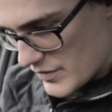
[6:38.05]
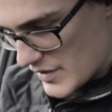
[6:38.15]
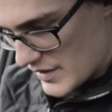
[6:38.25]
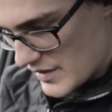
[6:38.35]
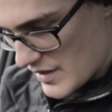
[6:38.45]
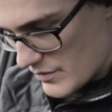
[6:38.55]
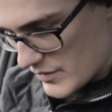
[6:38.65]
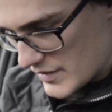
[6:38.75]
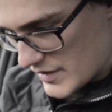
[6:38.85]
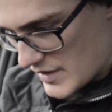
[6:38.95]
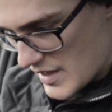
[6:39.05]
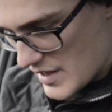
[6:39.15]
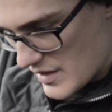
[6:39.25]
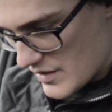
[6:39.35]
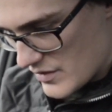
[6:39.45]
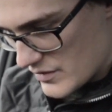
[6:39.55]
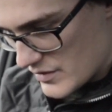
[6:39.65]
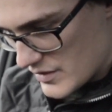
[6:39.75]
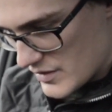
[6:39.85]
bring that one down,